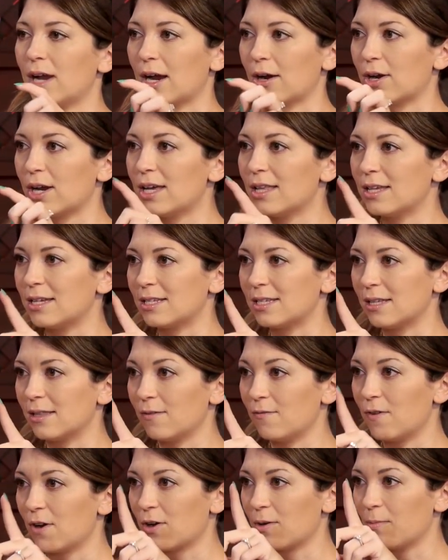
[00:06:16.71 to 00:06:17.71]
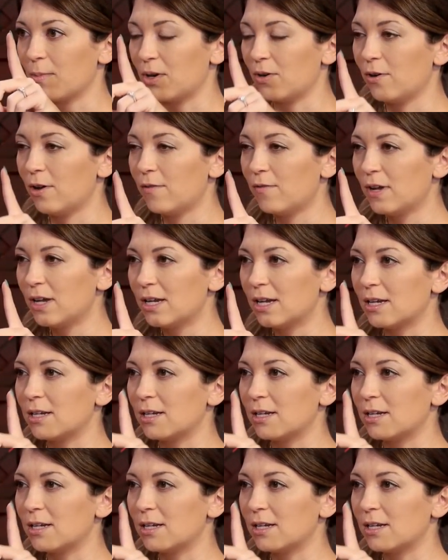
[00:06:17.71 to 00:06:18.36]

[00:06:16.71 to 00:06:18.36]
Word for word: area that's in the very middle of it,